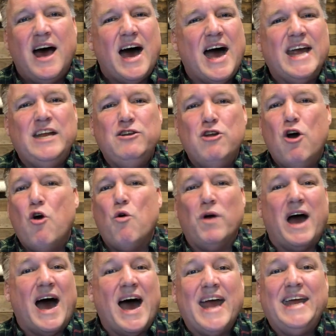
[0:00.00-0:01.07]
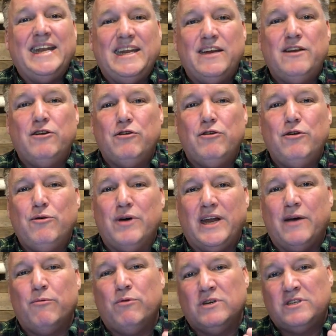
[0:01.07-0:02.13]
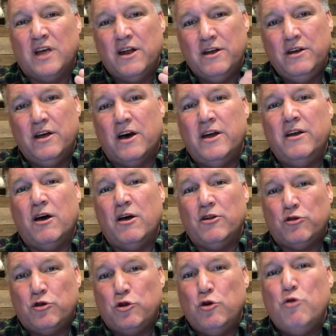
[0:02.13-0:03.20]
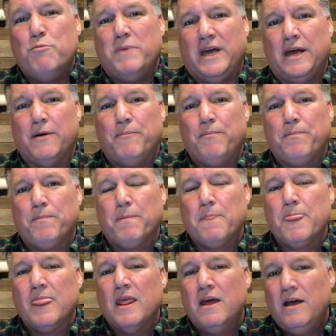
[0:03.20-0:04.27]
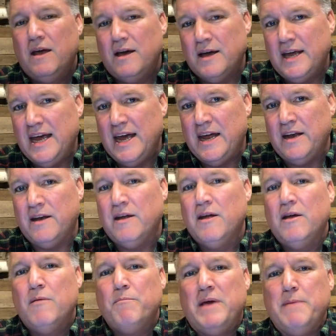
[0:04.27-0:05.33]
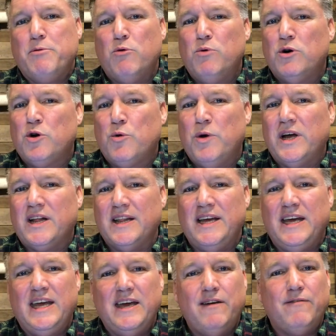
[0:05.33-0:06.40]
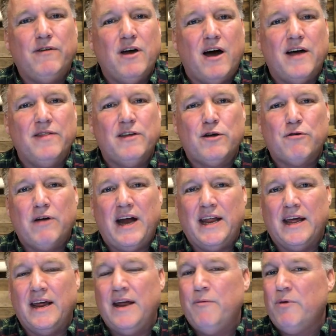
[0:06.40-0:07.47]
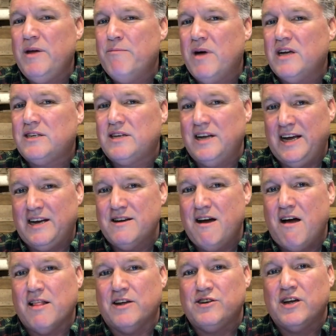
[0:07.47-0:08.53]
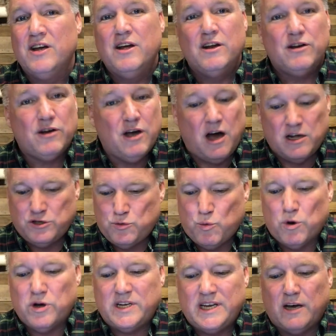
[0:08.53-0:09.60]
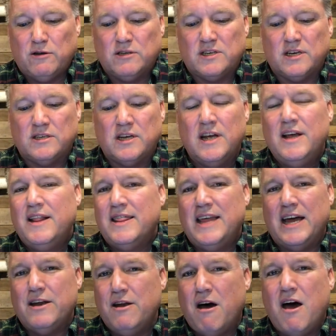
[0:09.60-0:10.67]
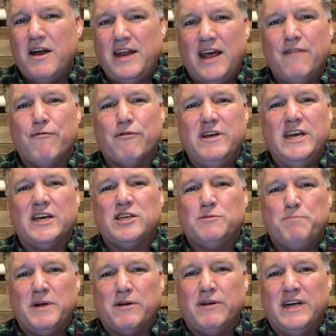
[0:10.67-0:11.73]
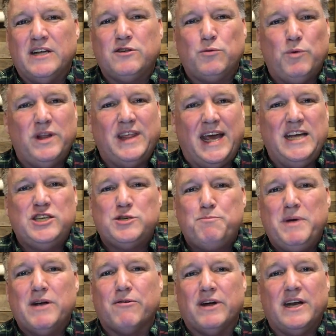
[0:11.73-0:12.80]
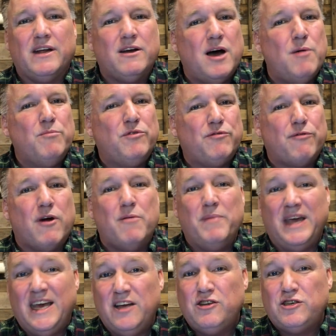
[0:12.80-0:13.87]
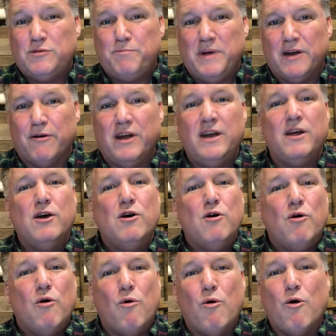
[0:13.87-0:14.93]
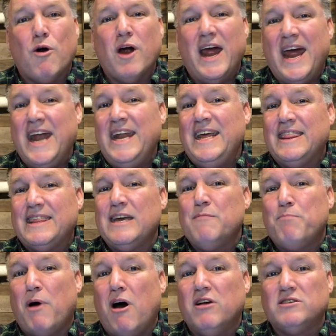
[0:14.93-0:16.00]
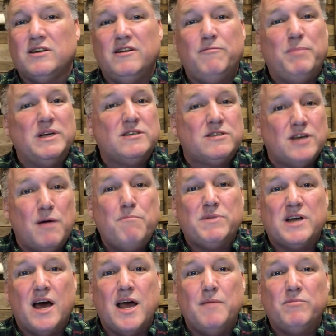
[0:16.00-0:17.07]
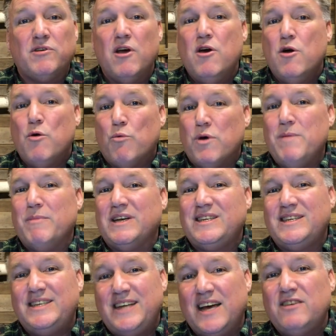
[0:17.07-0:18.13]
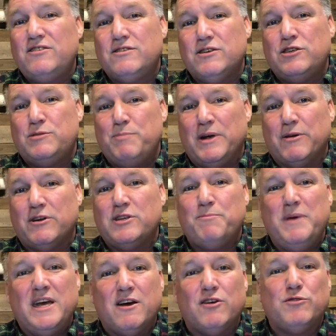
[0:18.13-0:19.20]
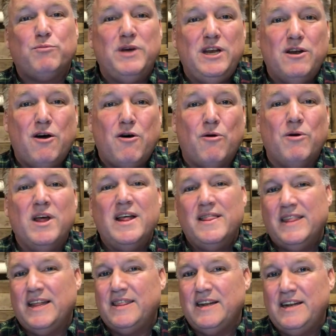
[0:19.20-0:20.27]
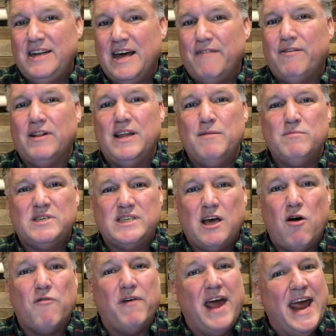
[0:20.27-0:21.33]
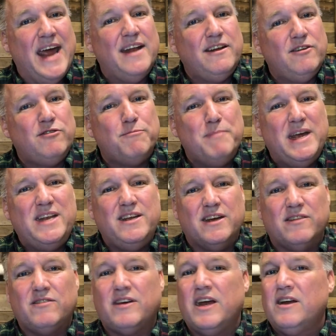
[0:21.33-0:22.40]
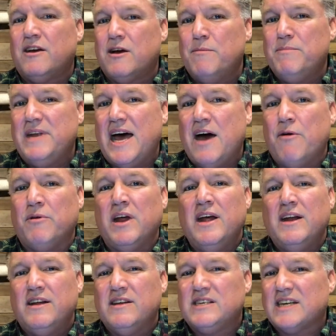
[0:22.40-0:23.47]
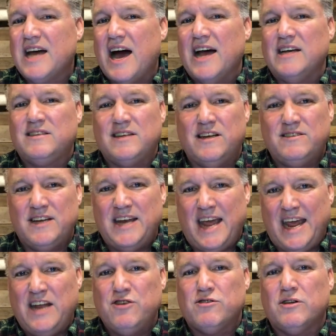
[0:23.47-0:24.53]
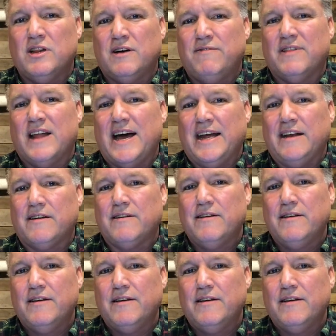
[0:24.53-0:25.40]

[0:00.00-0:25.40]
I know I didn't do it. It was done to me. Again, people will quickly give God the credit, and we must acknowledge God's word tells us that not every experience with a spirit comes from his spirit or anything positive, but sometimes we must test the spirits because we know that the devil himself and his minions can come down disguised as an angel of light.